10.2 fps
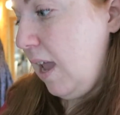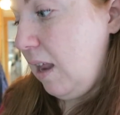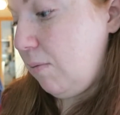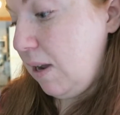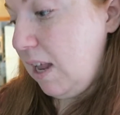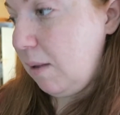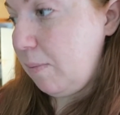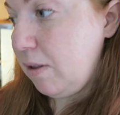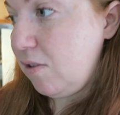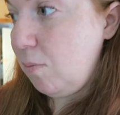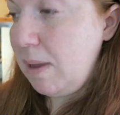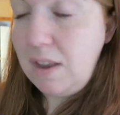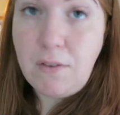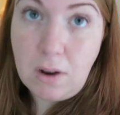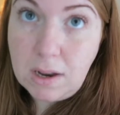it will help us to
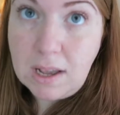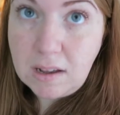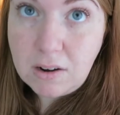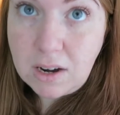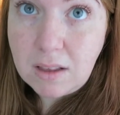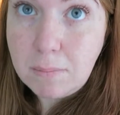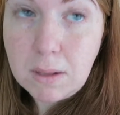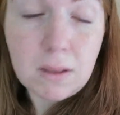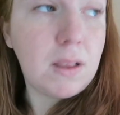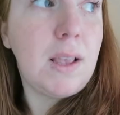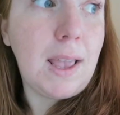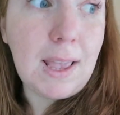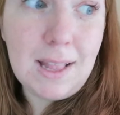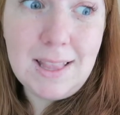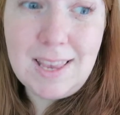pay for Christmas
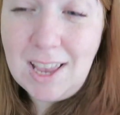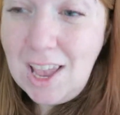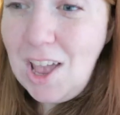and